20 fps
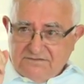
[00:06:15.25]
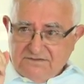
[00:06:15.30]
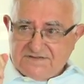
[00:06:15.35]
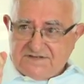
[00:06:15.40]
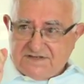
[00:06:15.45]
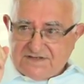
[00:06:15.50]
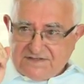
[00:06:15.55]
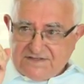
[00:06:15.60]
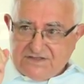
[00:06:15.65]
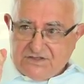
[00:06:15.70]
the
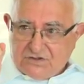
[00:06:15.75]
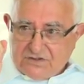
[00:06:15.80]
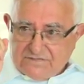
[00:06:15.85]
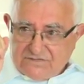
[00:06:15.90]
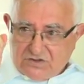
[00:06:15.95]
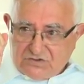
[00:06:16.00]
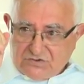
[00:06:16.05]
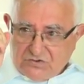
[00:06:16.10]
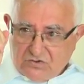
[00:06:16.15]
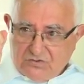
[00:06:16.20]
16th
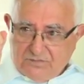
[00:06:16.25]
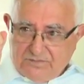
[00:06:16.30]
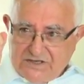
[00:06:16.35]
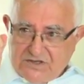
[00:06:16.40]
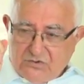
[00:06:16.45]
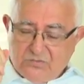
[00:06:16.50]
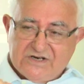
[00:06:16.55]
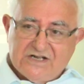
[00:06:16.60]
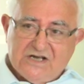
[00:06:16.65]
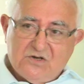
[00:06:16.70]
of
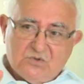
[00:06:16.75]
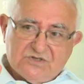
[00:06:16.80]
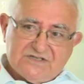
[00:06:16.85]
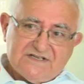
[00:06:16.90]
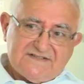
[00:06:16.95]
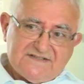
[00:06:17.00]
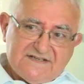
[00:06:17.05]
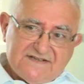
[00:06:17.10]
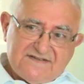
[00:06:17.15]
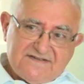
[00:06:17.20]
October, when I was
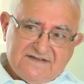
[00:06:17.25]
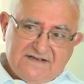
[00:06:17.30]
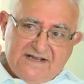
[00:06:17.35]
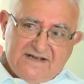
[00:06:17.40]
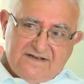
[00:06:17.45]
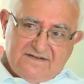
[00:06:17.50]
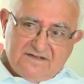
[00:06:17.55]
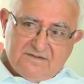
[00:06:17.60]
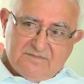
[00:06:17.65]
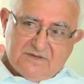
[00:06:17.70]

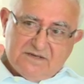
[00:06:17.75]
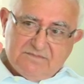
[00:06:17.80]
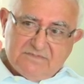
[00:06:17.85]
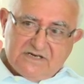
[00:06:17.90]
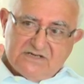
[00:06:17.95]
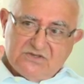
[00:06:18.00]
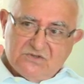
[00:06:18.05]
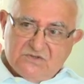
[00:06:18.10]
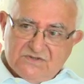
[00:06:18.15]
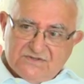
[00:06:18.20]
assassinated by
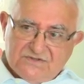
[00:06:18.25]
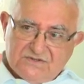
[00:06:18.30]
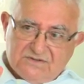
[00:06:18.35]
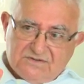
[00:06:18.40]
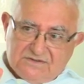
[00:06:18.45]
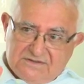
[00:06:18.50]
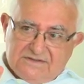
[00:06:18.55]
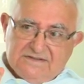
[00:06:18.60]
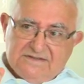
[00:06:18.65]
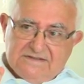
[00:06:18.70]

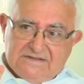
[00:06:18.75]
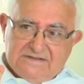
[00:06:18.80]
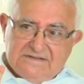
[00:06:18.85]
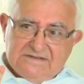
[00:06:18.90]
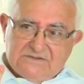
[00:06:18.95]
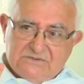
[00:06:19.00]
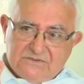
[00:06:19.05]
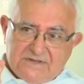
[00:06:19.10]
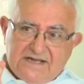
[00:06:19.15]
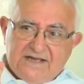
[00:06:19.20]
Barroso,
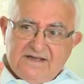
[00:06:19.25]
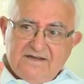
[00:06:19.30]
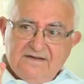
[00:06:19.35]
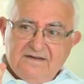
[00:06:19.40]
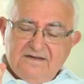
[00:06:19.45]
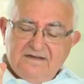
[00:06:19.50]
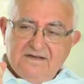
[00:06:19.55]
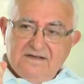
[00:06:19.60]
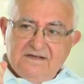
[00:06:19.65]
okay?